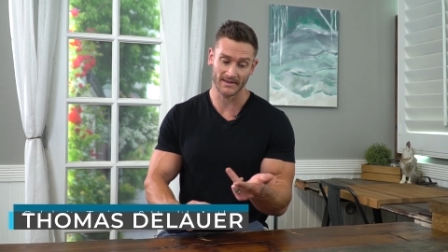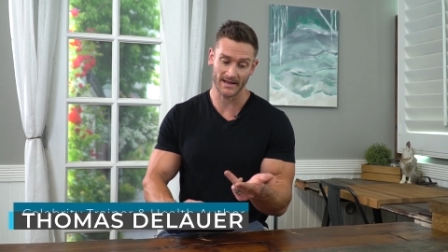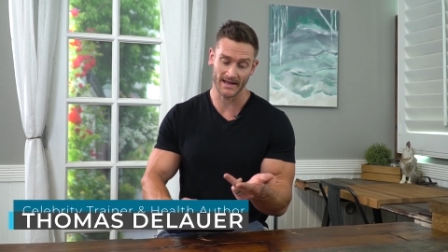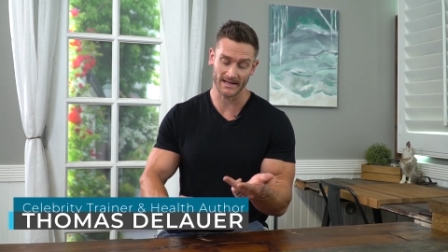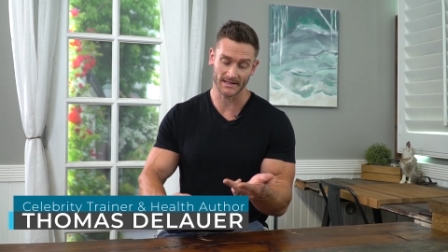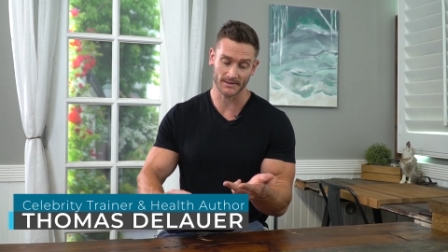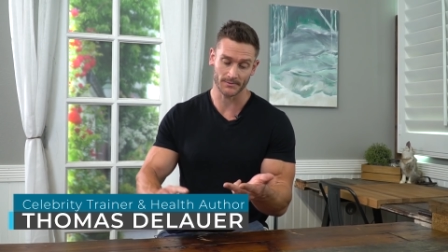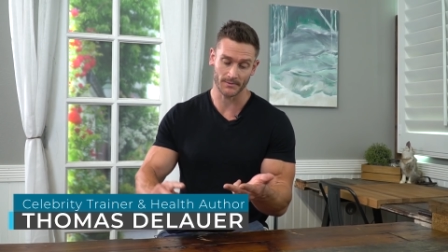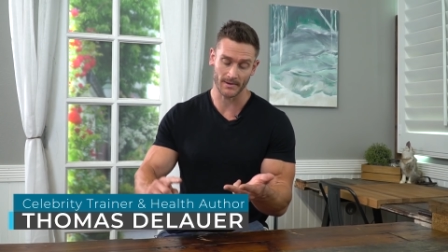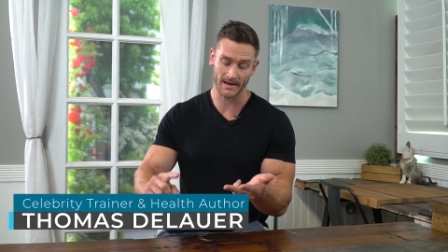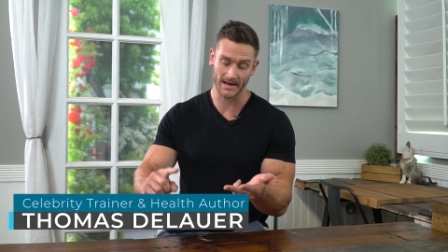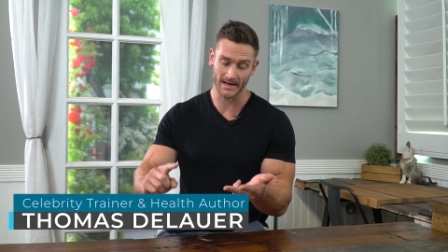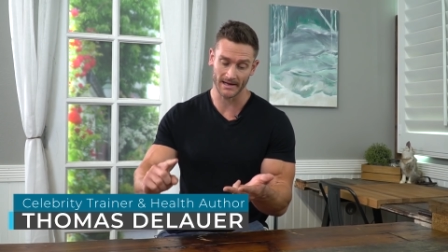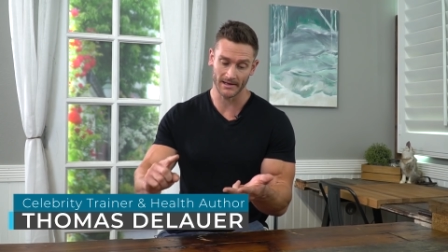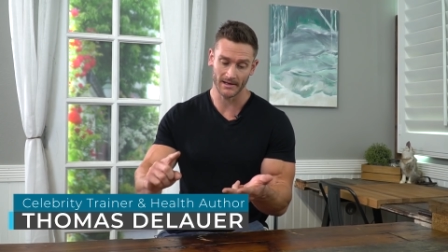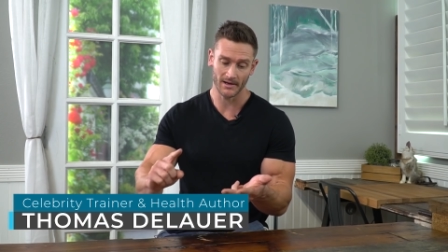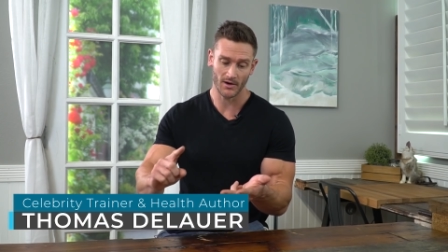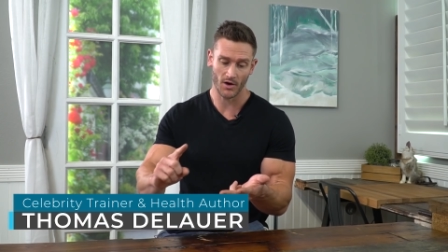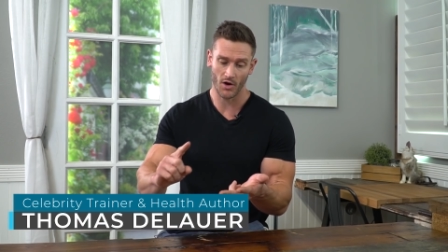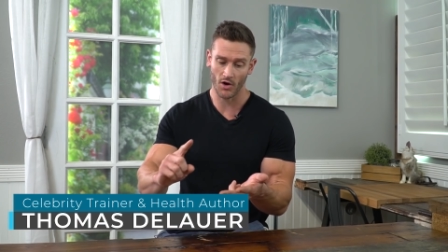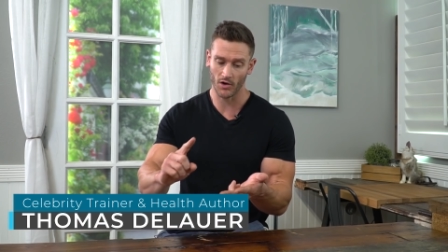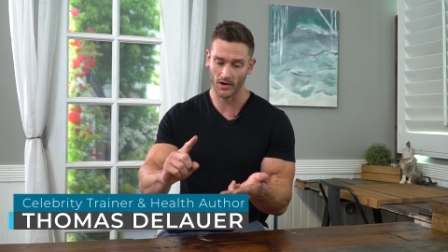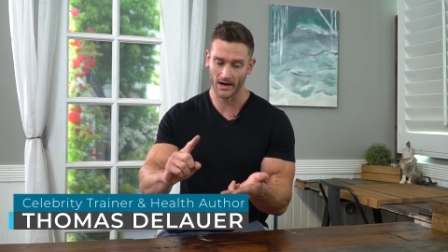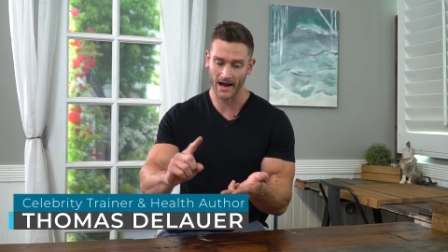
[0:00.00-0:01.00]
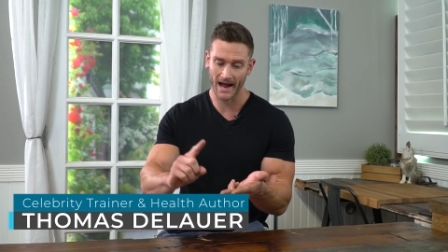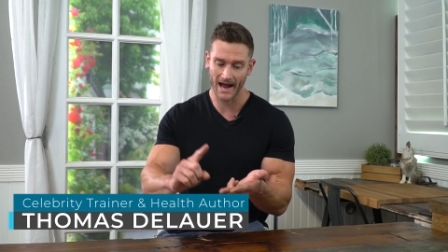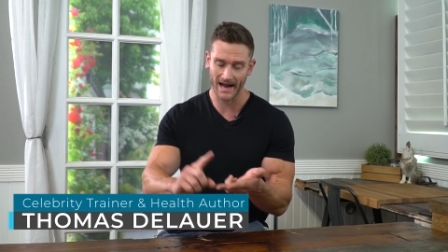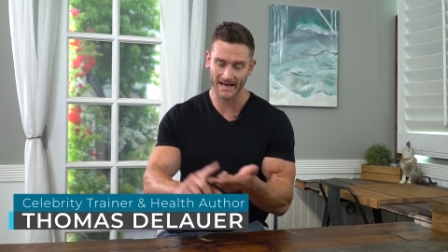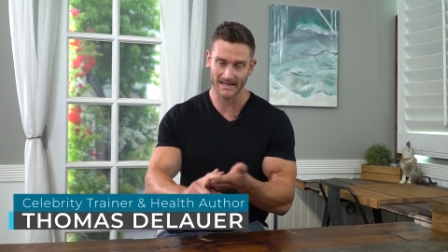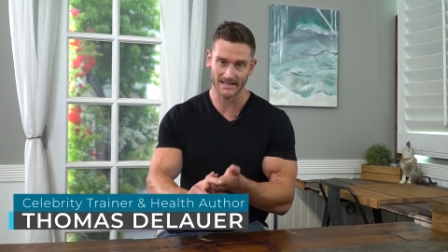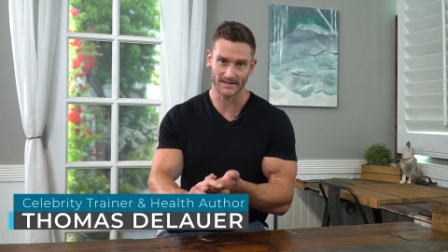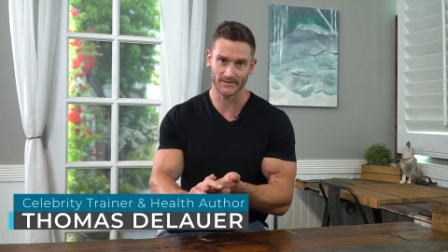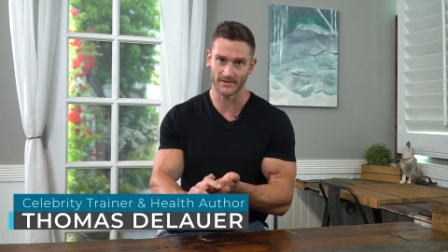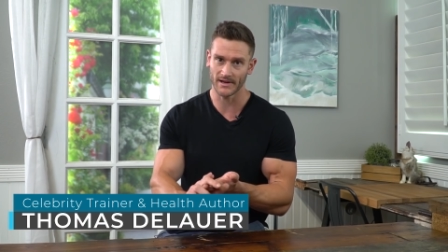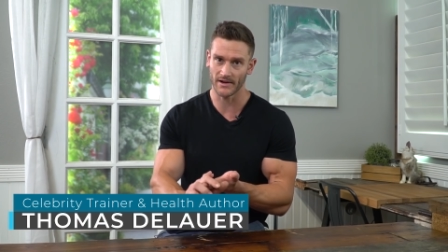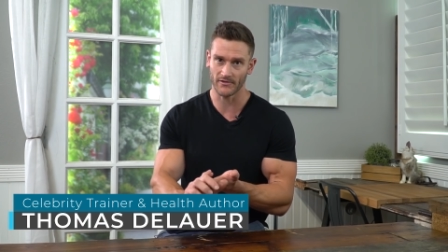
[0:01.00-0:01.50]
That's why all
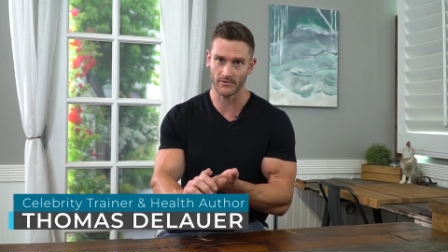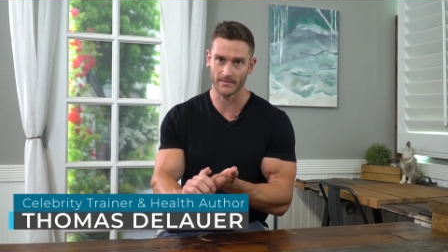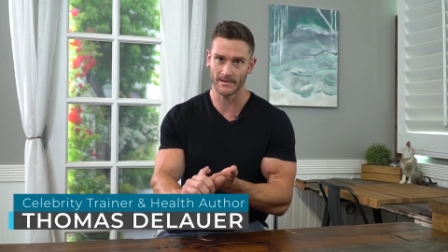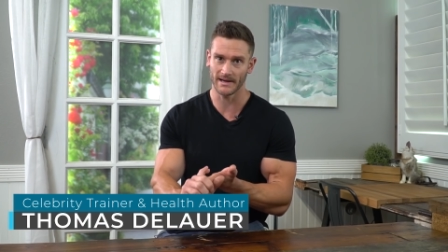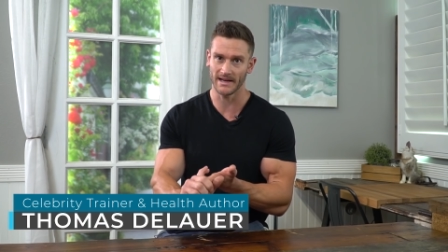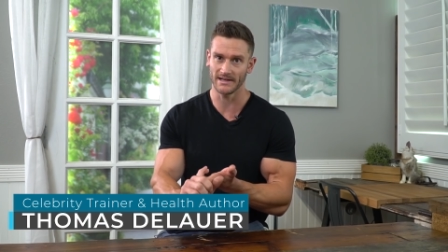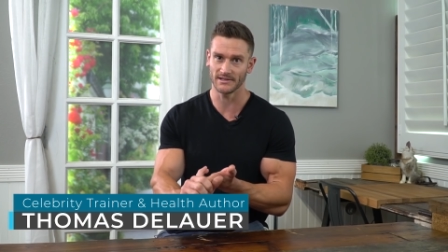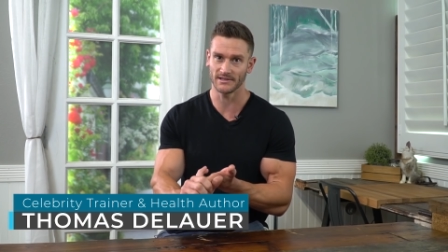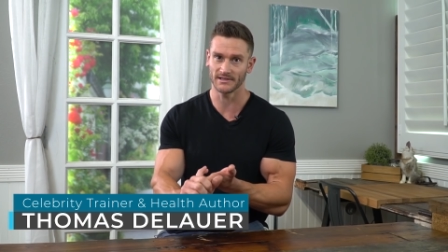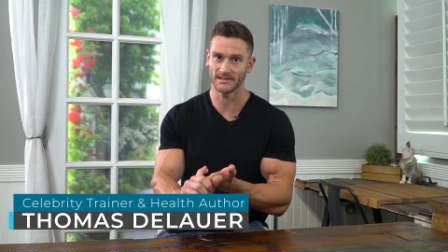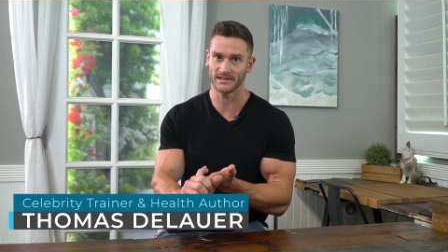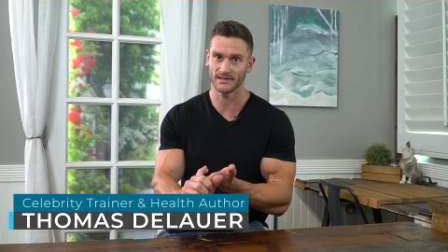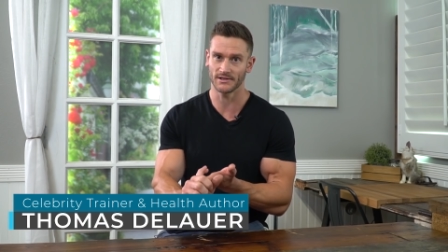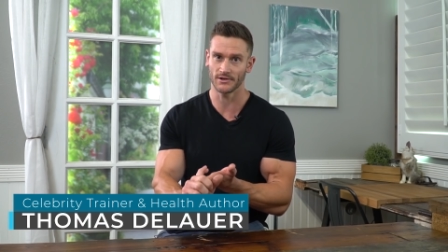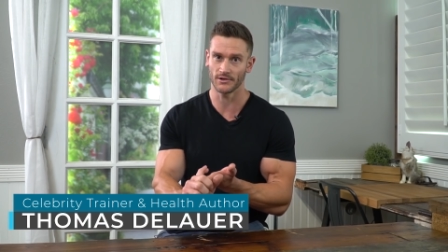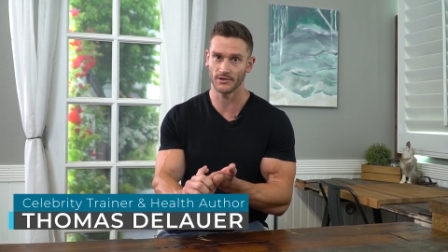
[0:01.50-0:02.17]
kinds of government agencies